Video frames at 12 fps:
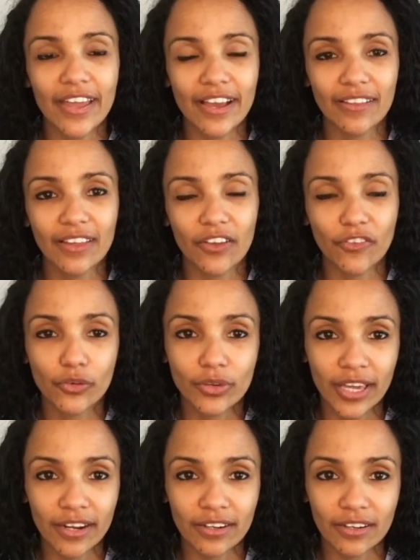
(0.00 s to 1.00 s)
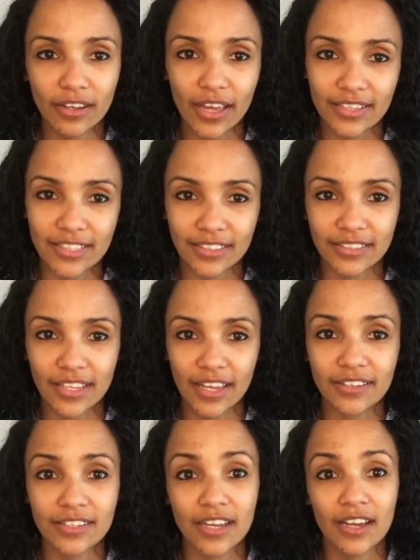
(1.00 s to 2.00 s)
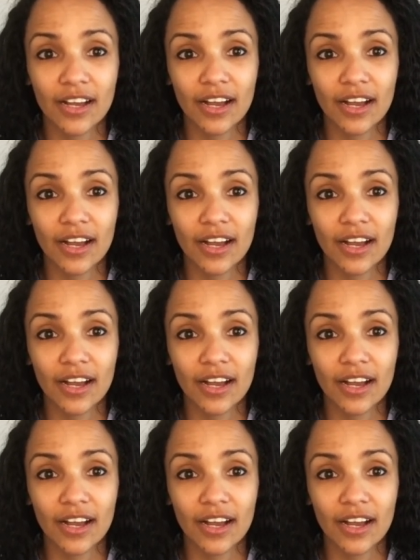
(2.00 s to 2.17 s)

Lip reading: if you can, as I said,